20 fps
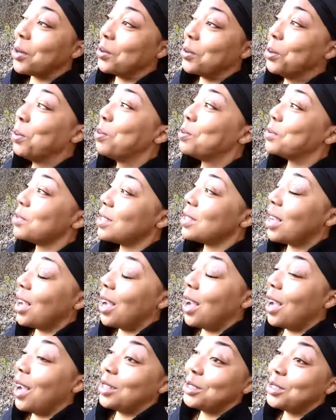oops,
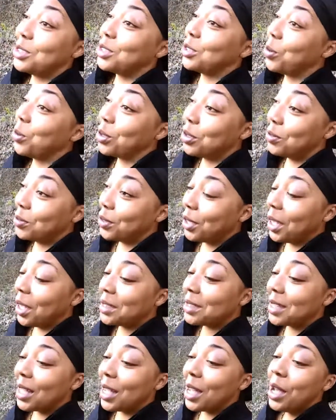I totally
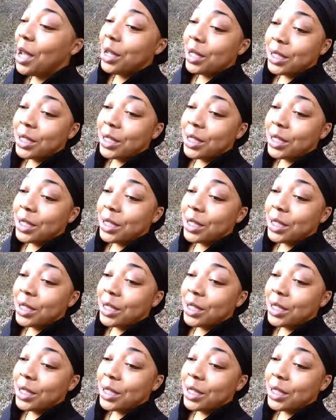forgot that.